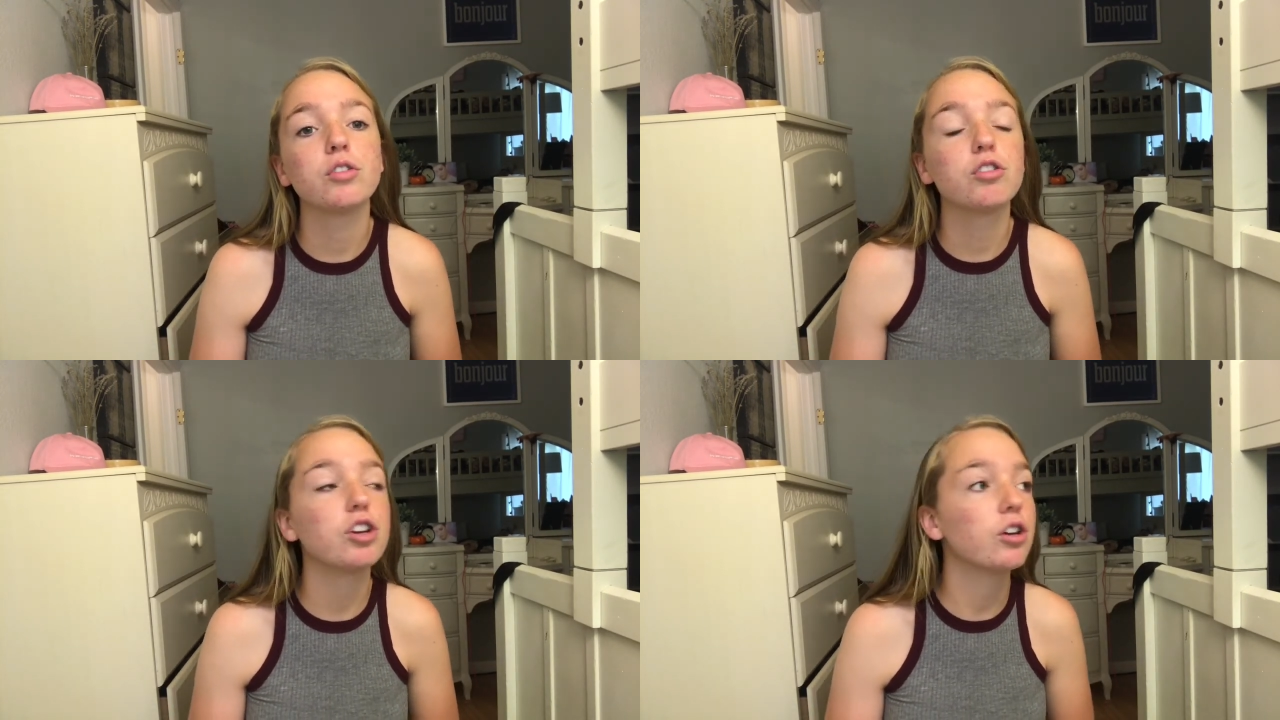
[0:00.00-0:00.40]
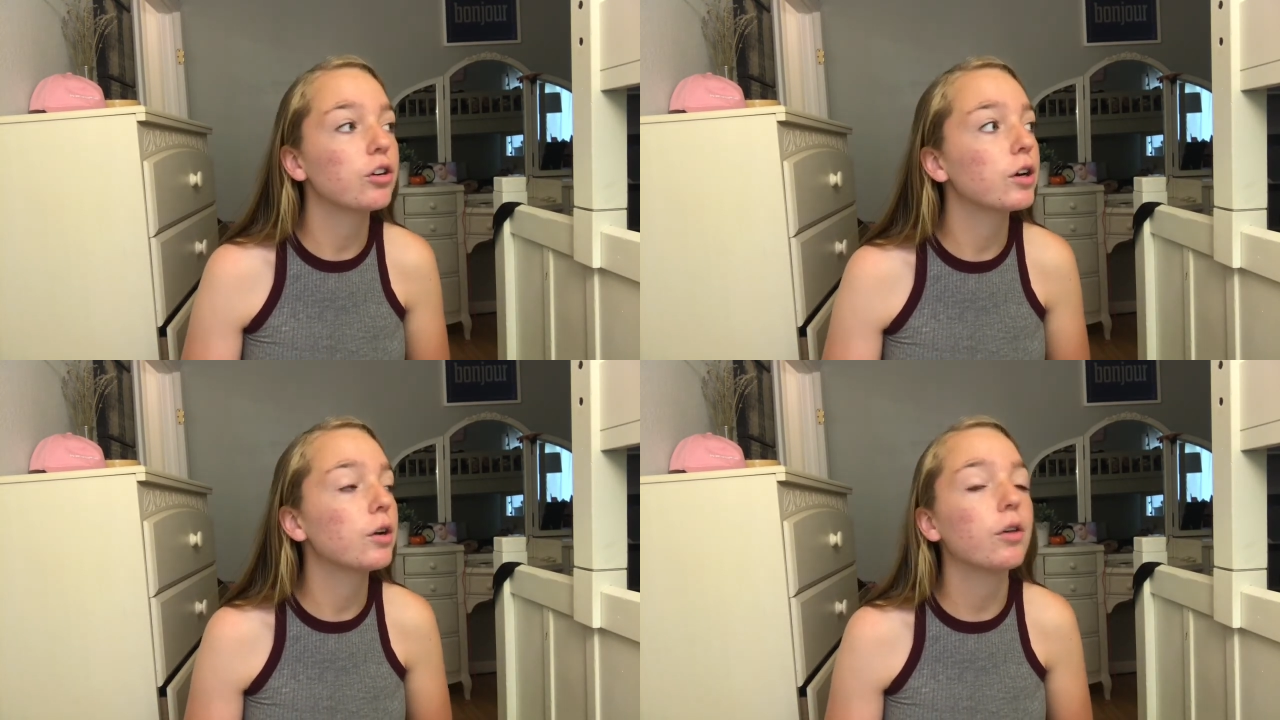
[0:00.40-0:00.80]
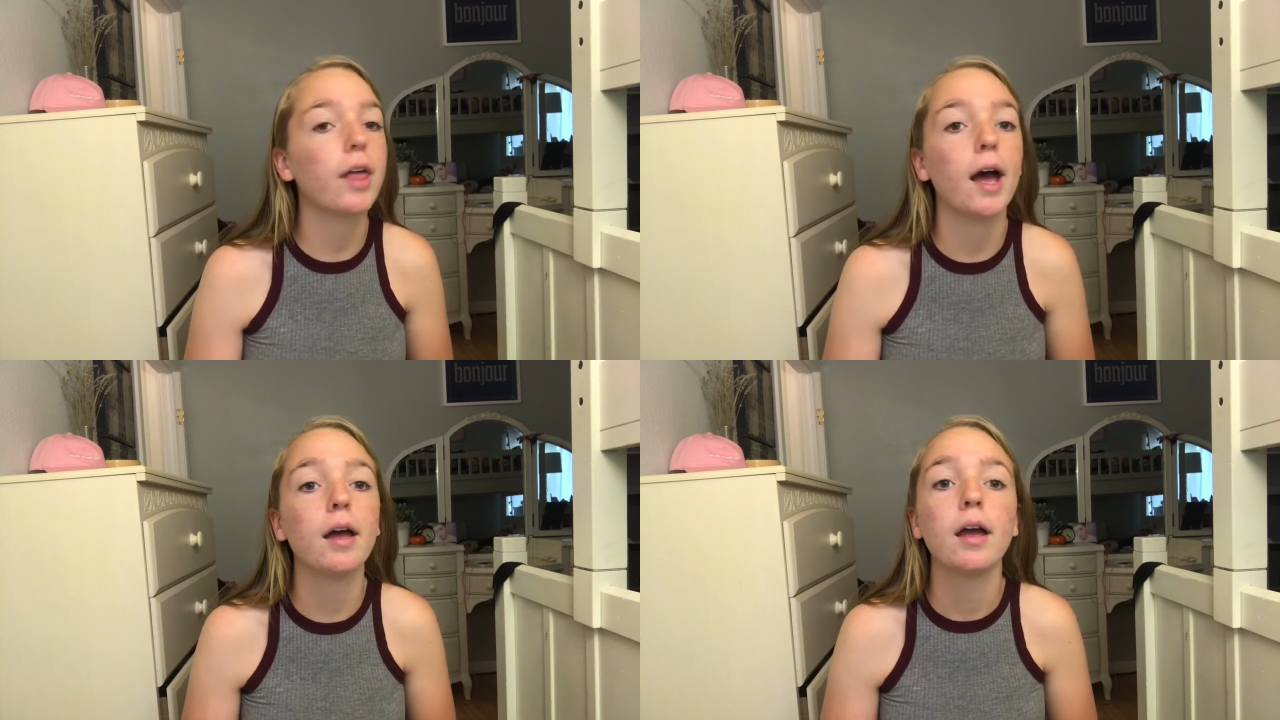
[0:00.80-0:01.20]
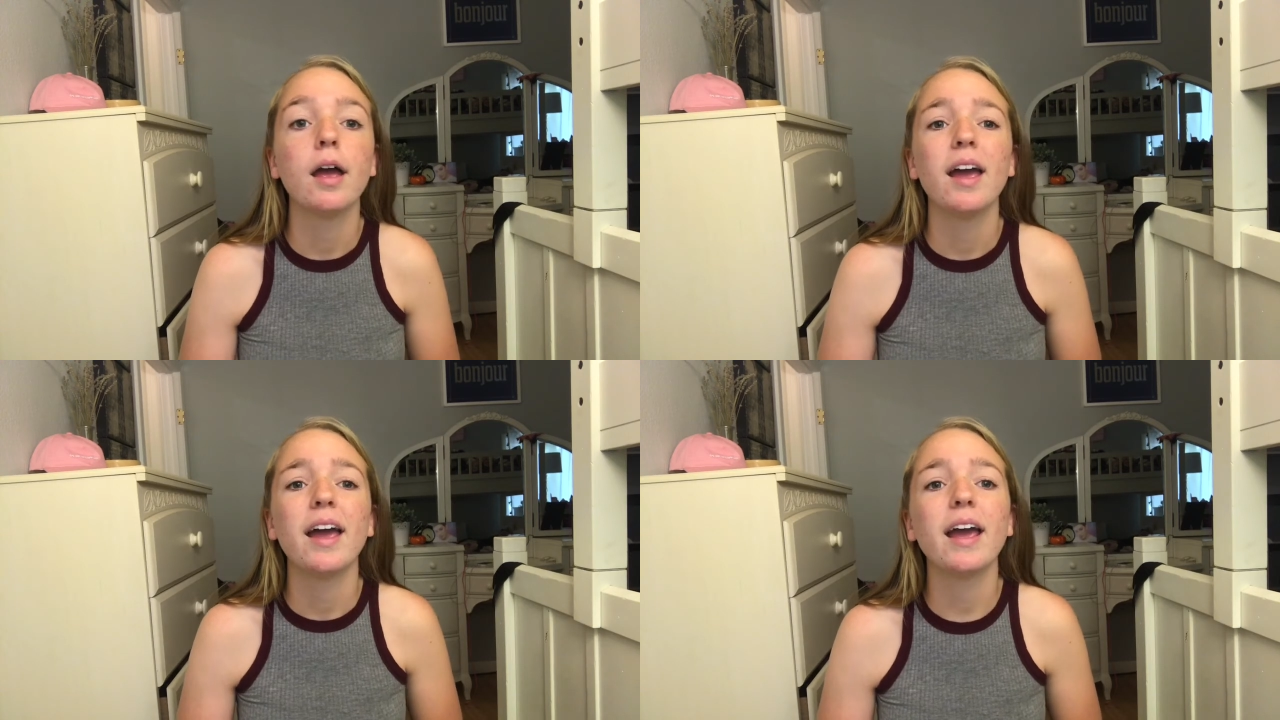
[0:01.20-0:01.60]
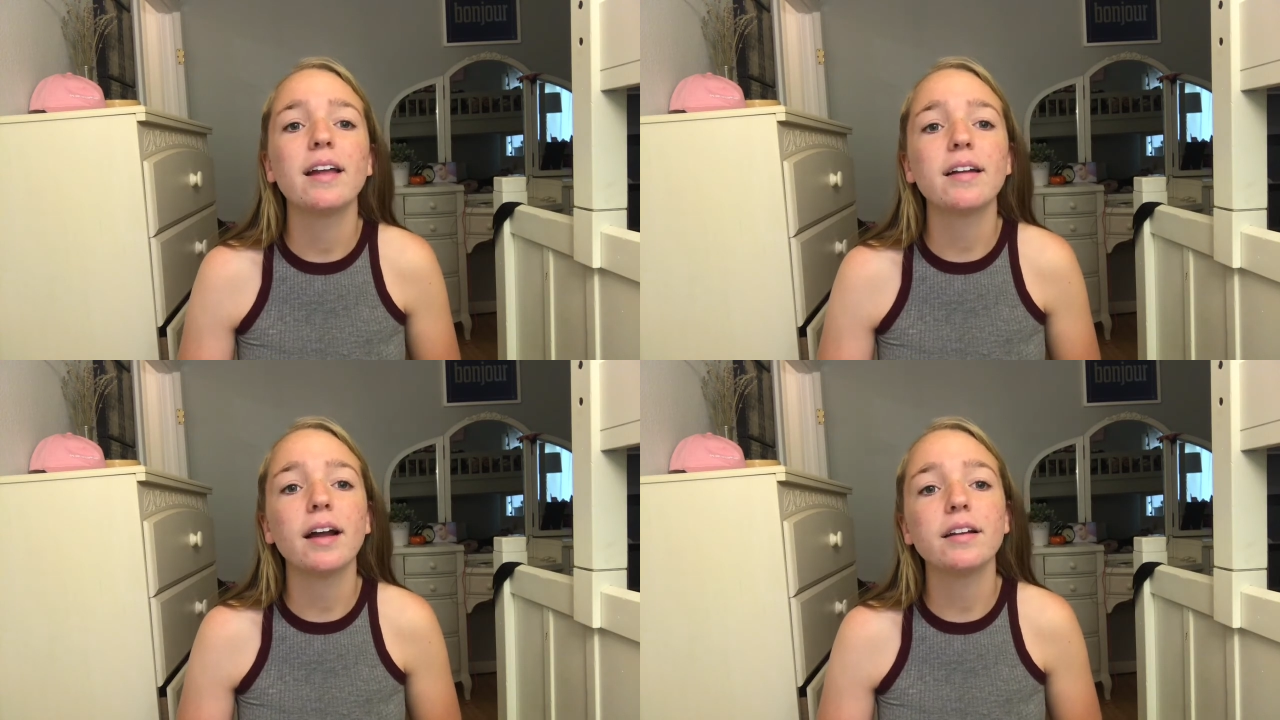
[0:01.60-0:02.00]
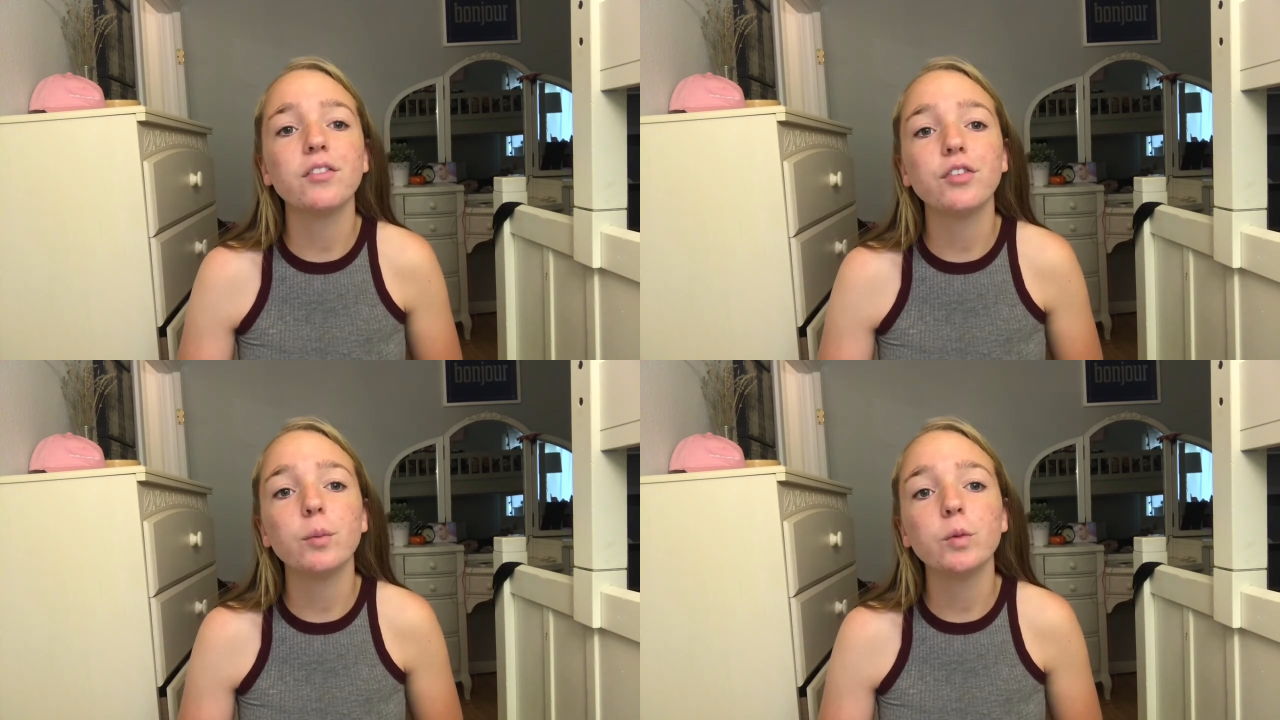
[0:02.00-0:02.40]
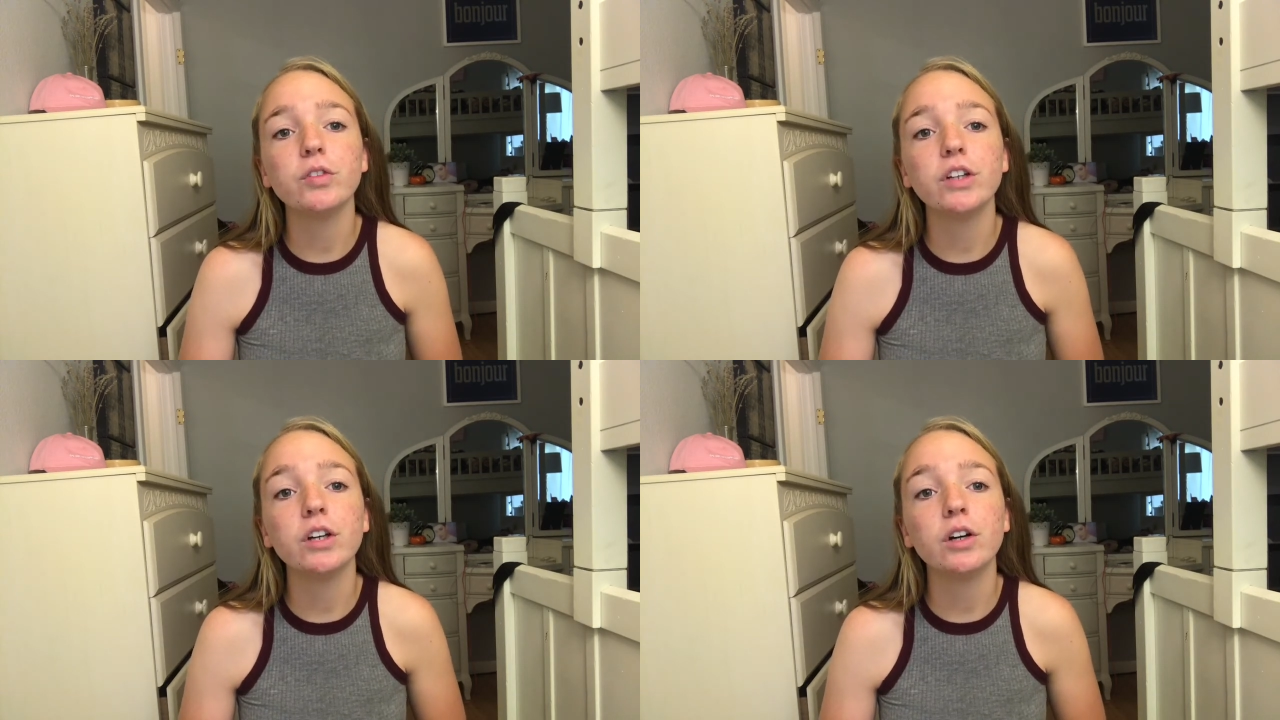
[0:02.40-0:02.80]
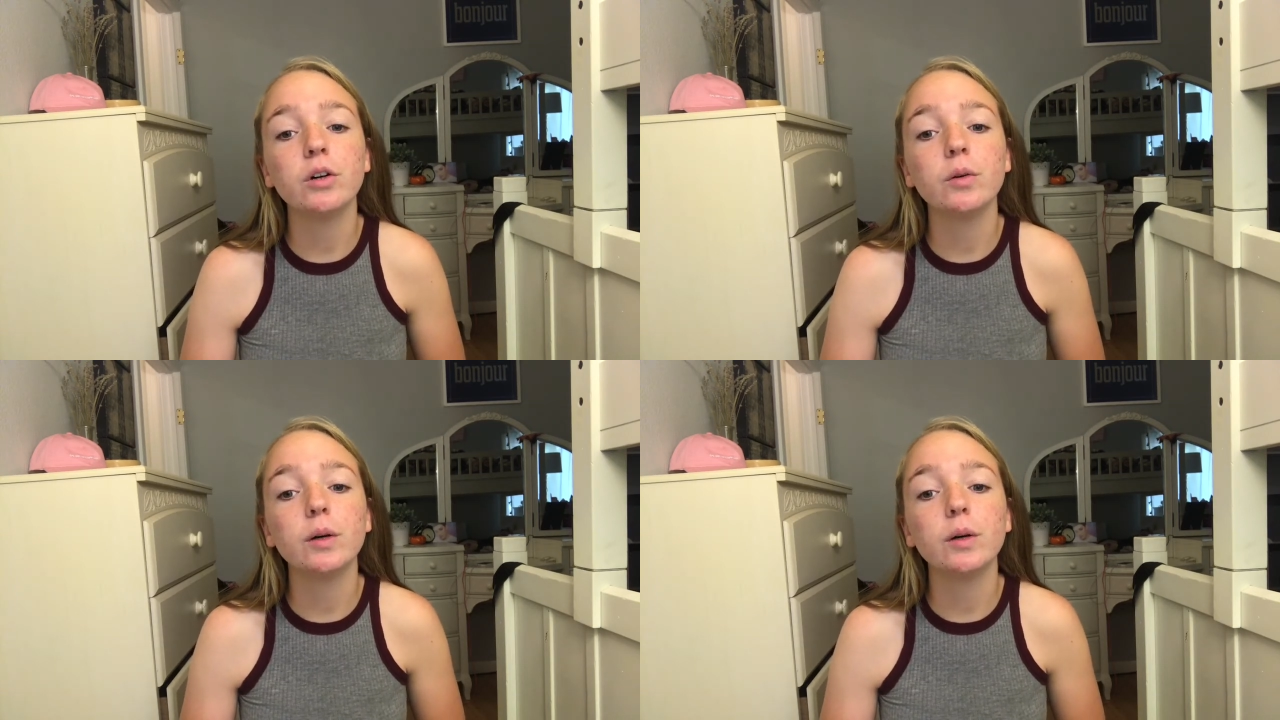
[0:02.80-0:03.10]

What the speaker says: cheer and all that, and I did film a video.